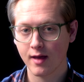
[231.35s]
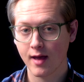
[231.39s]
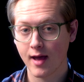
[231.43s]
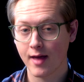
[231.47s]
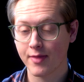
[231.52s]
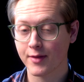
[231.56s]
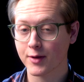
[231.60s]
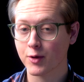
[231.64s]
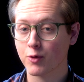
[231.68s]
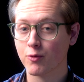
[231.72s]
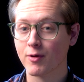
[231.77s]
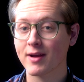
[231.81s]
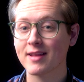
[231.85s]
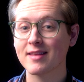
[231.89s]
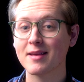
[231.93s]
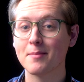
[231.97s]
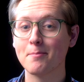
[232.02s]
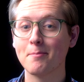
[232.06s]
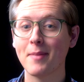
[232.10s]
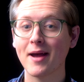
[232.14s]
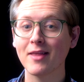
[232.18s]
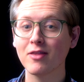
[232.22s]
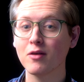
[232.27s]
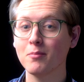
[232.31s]
and then created a
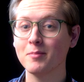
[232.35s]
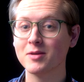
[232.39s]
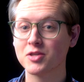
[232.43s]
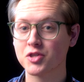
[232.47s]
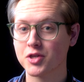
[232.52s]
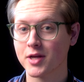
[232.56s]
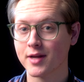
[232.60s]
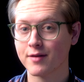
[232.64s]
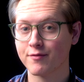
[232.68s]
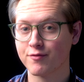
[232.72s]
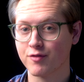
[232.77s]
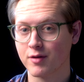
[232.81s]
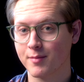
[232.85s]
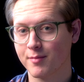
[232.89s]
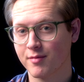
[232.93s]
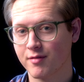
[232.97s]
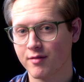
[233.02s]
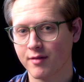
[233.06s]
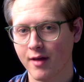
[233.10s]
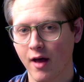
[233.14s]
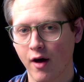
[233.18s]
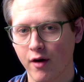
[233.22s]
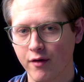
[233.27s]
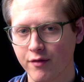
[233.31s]
better machine for
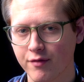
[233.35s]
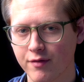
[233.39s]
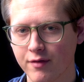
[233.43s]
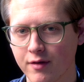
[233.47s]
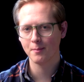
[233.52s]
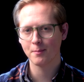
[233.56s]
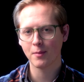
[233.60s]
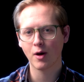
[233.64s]
himself.